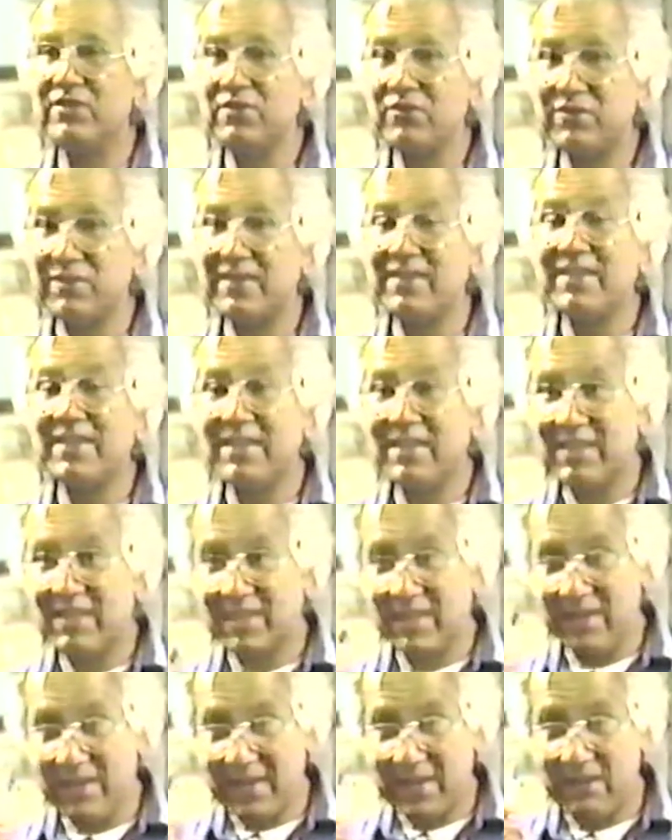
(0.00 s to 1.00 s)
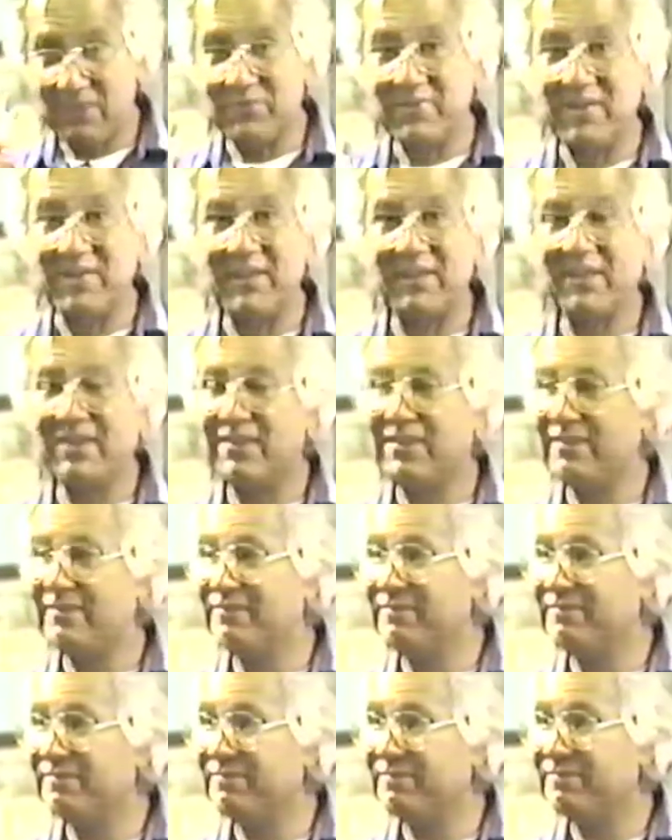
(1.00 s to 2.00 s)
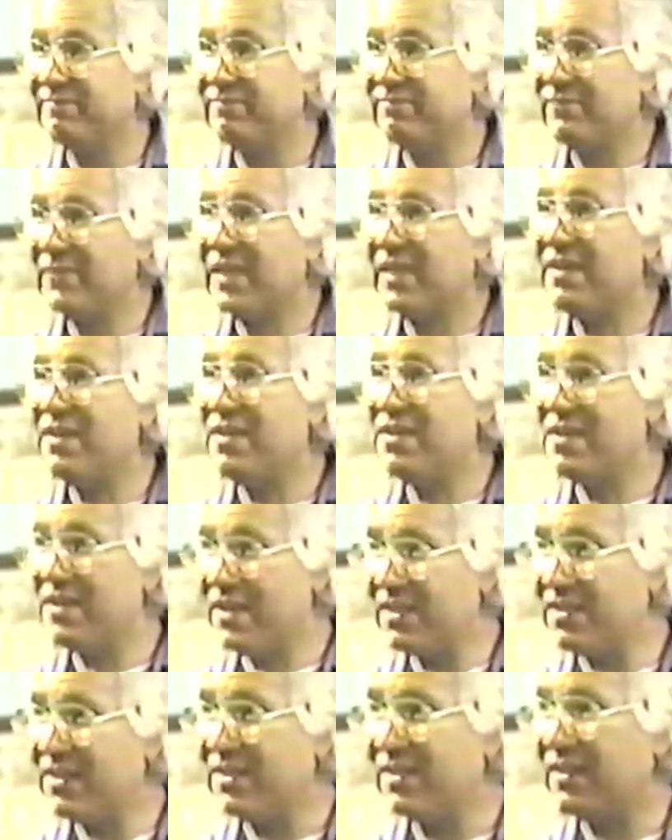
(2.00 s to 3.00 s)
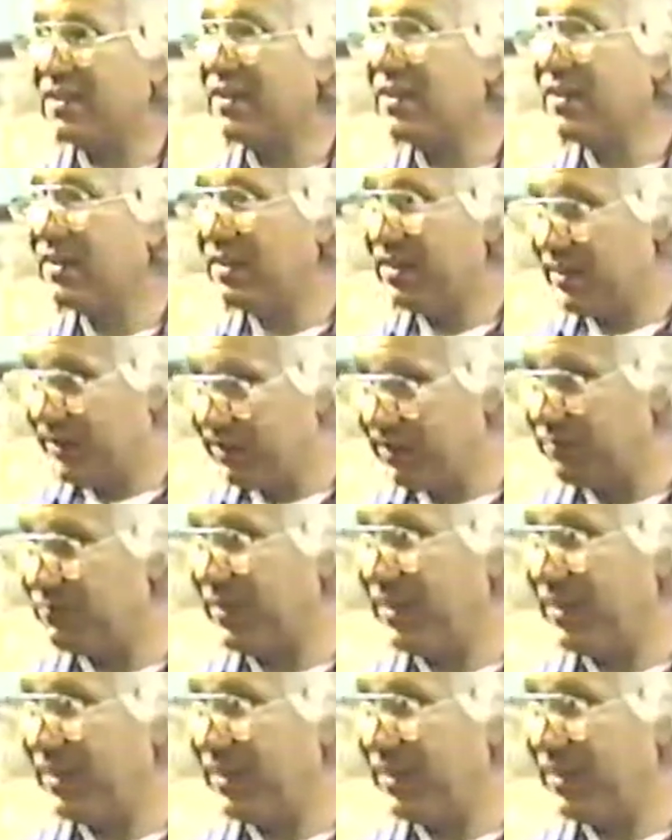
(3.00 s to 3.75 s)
do it that way. Nothing held